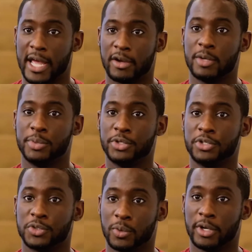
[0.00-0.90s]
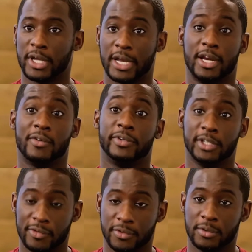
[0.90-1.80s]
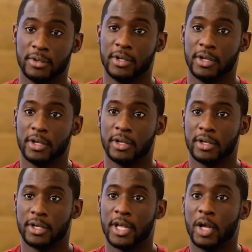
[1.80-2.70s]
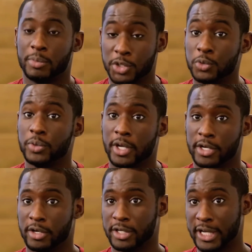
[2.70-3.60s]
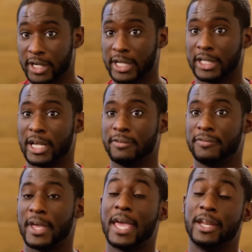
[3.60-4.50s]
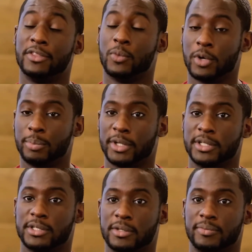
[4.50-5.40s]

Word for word: how computers work at every level can help you in your day-to-day -day life and in the workplace.